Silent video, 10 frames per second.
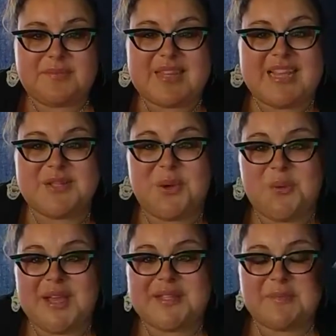as
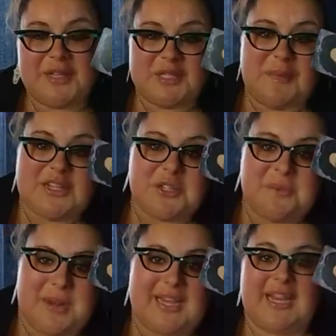always, but especially
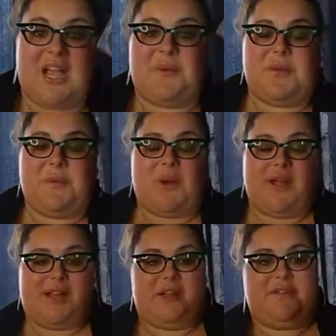right now, we
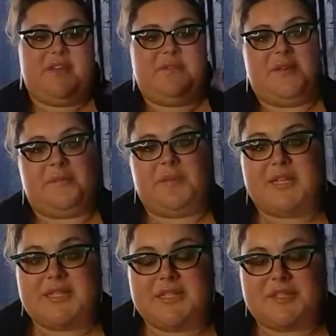want our favorite
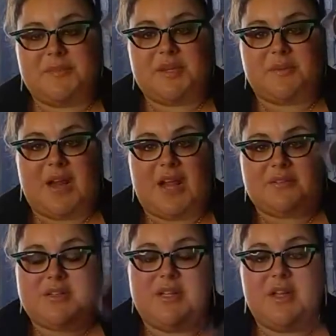places to be around